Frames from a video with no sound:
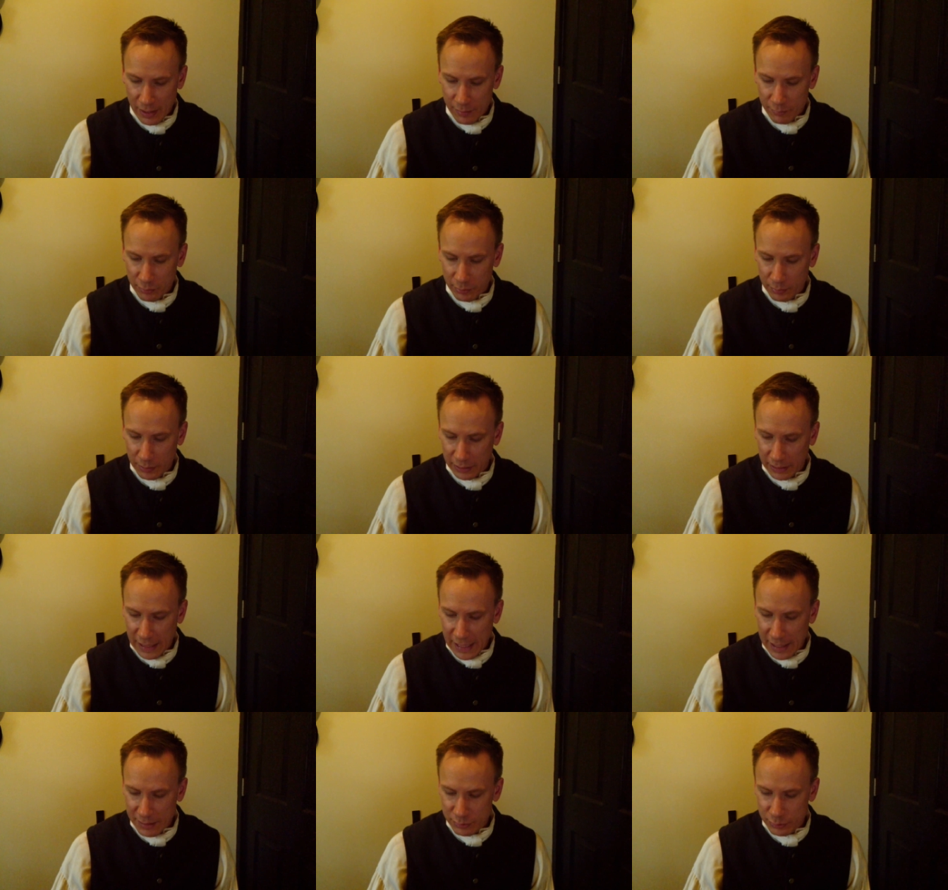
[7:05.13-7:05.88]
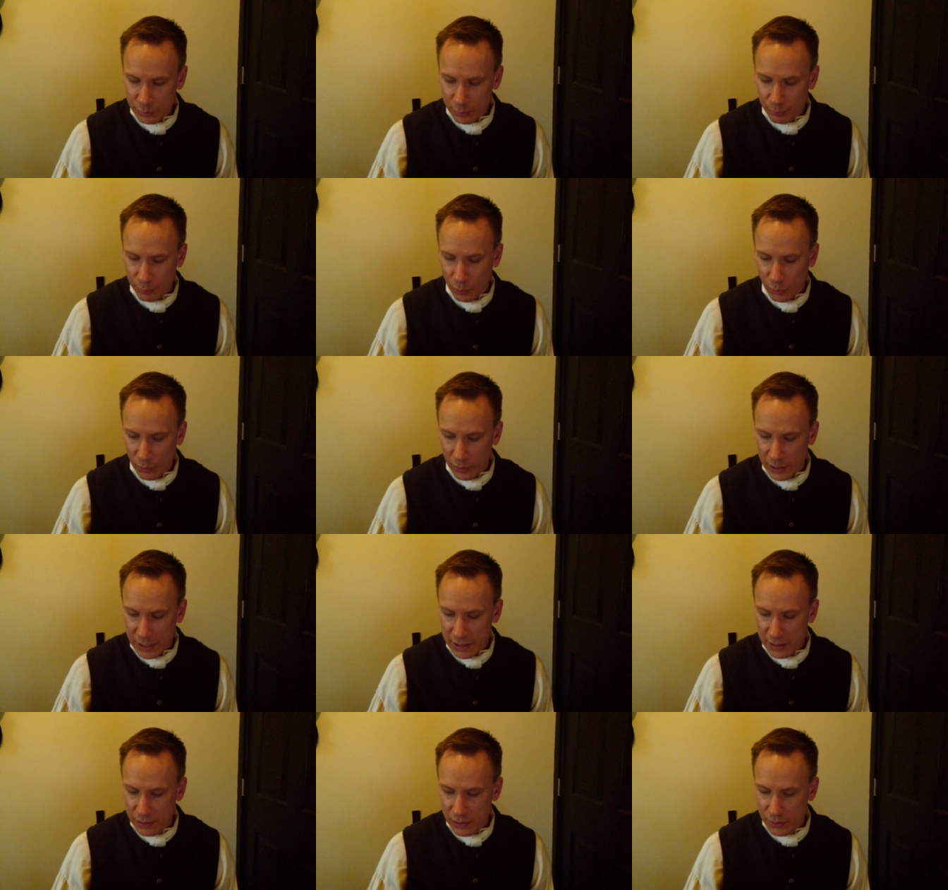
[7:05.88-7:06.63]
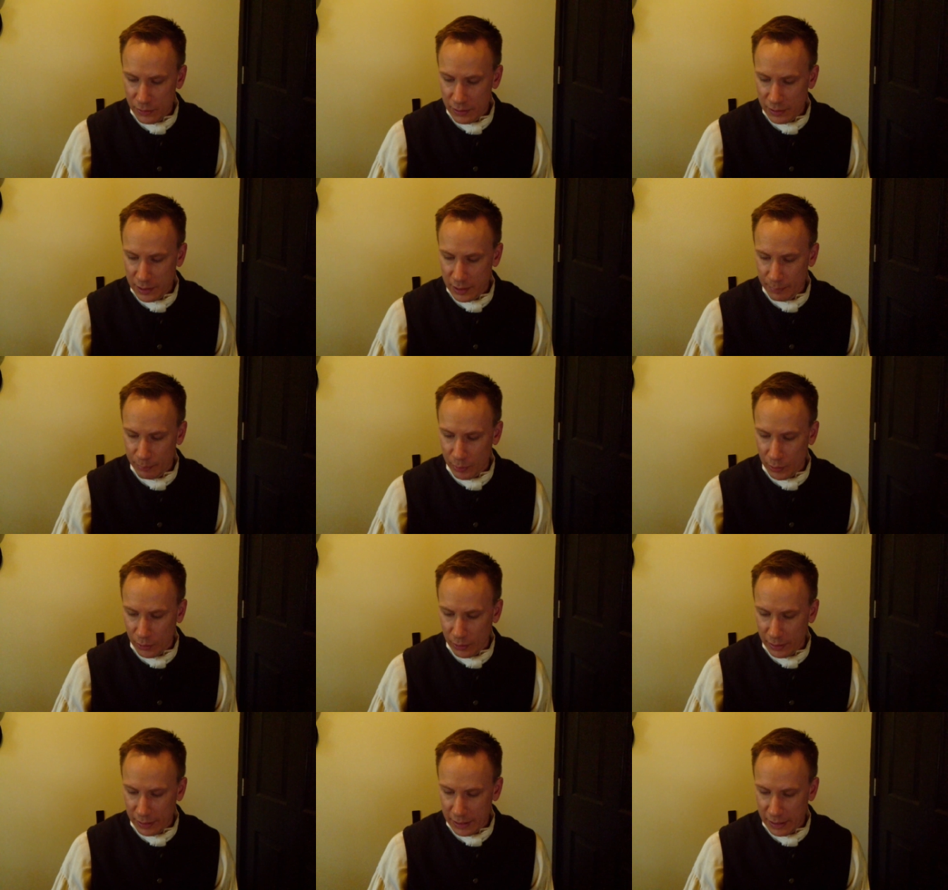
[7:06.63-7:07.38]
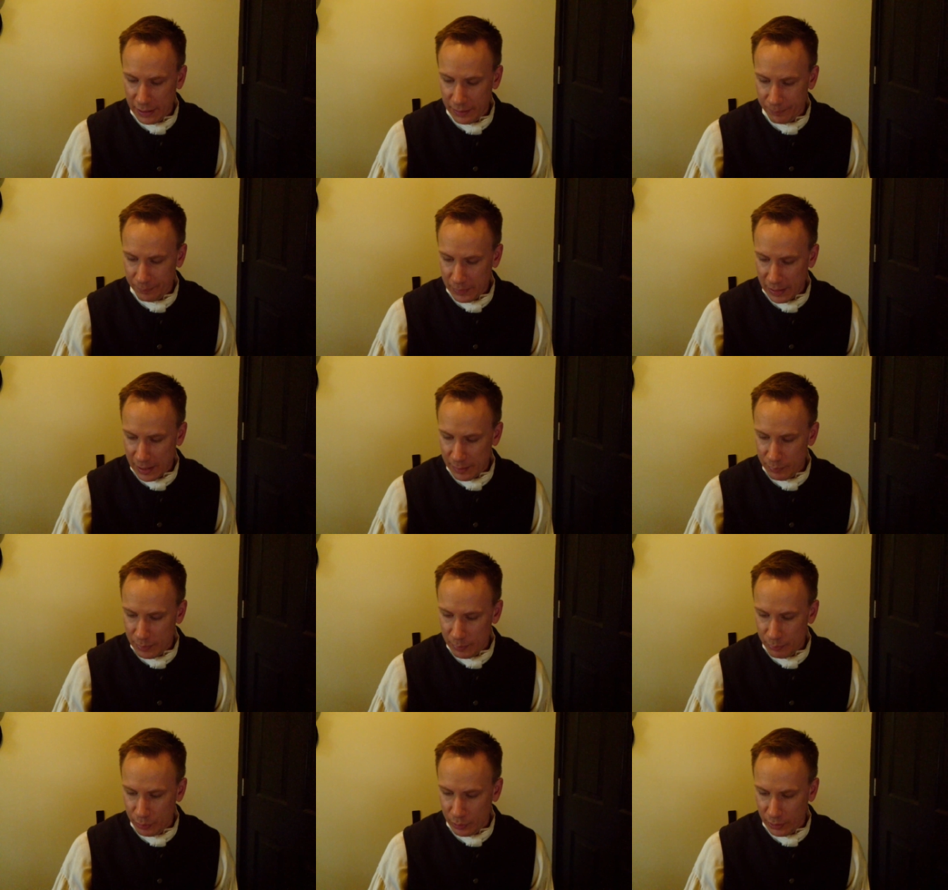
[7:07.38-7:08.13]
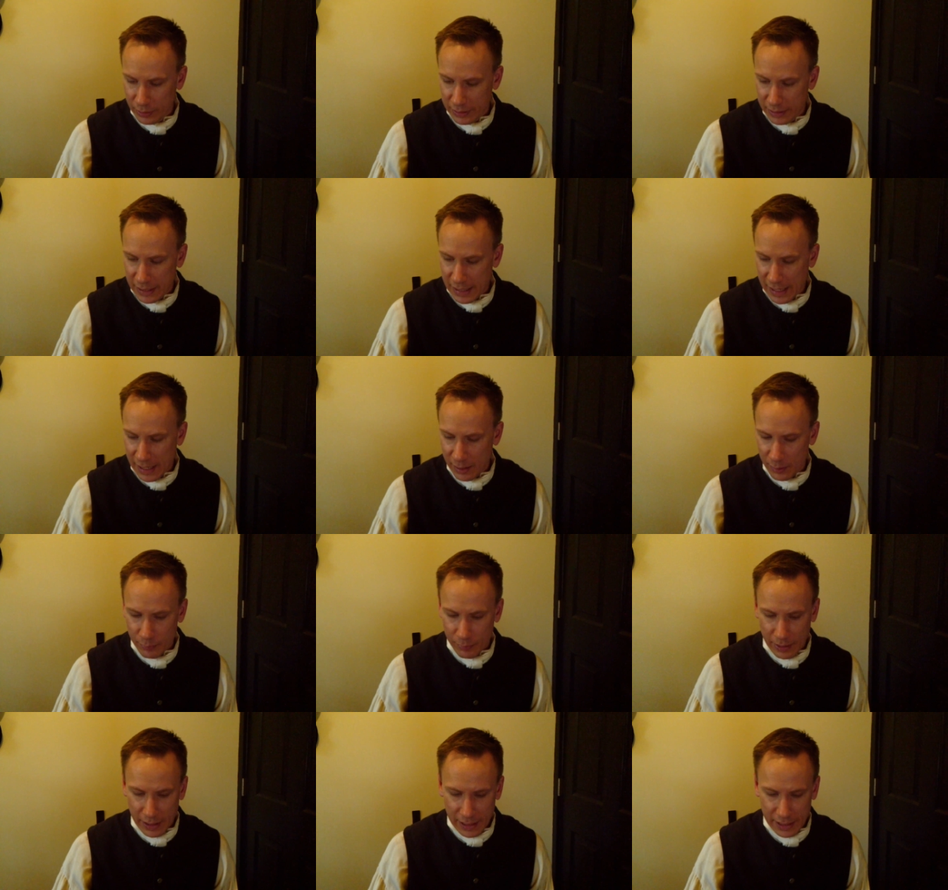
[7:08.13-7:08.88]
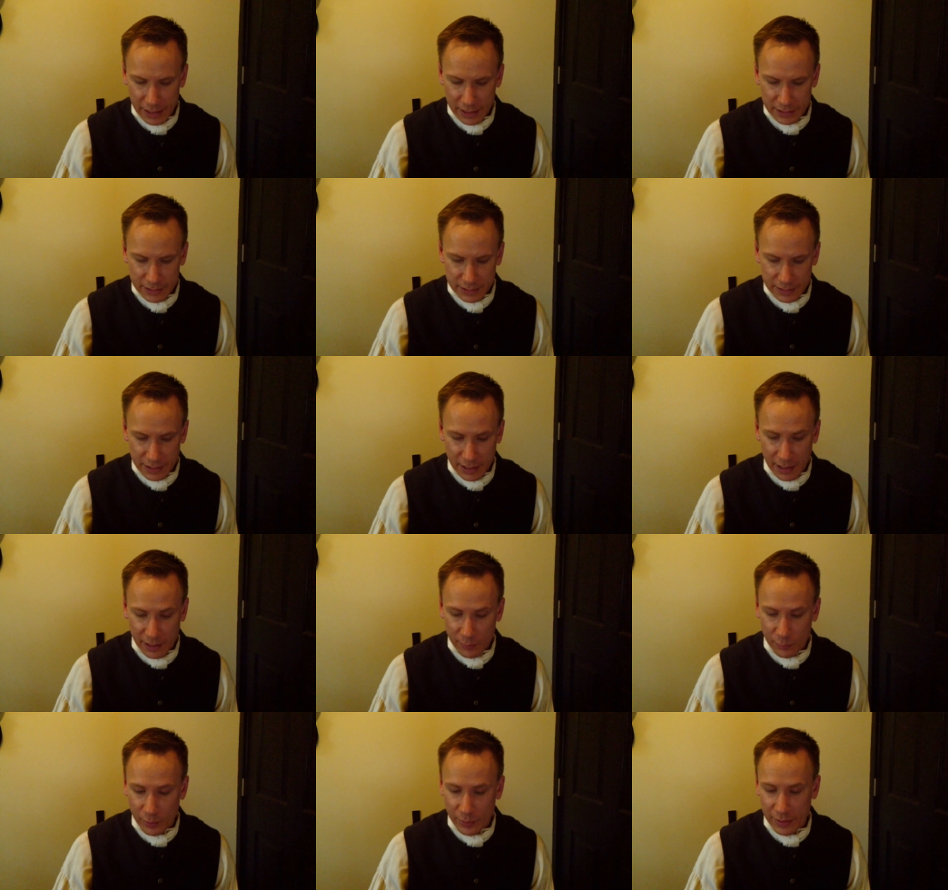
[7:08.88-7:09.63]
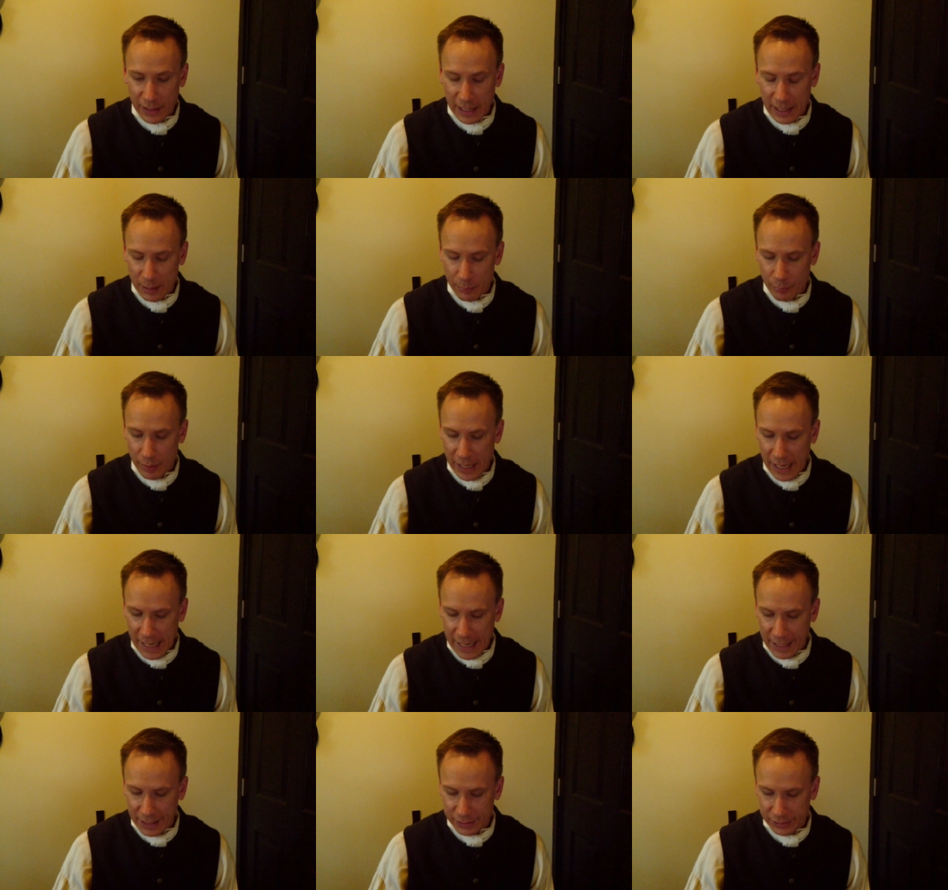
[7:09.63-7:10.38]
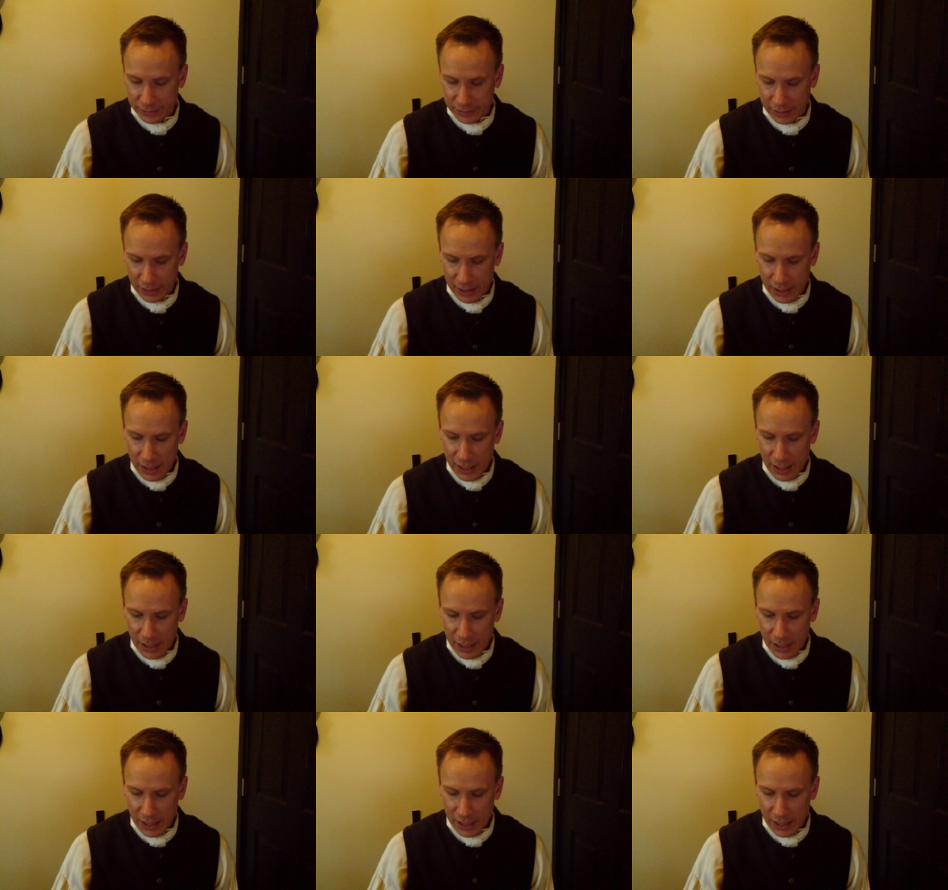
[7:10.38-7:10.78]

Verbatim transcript: From the last report, he knew that the bullet had been put down by his son without a patch.